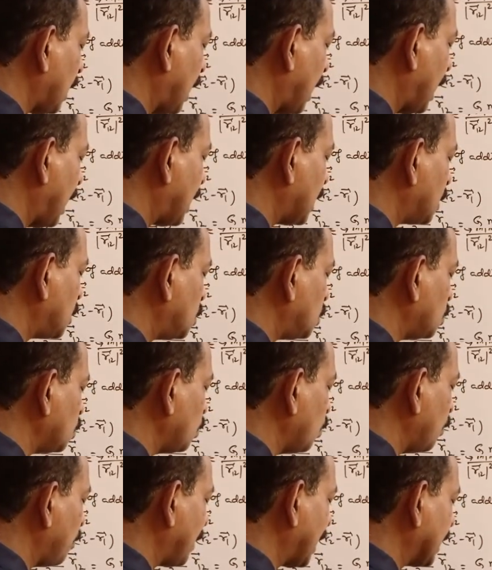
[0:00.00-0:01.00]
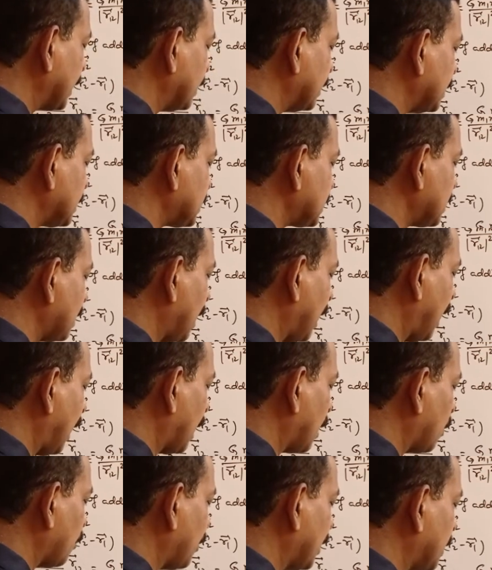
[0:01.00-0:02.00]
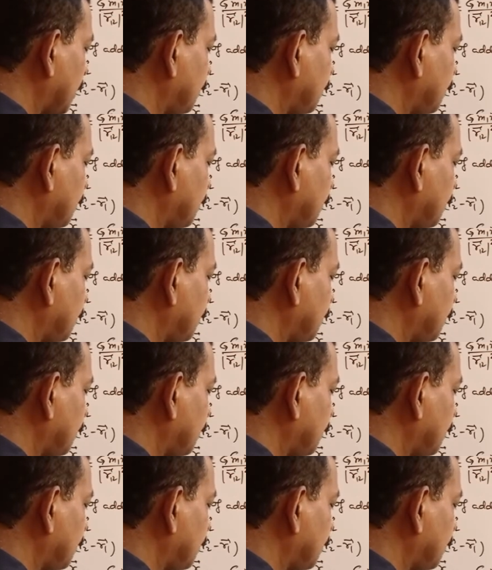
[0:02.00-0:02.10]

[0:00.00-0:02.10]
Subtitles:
R2 minus R1.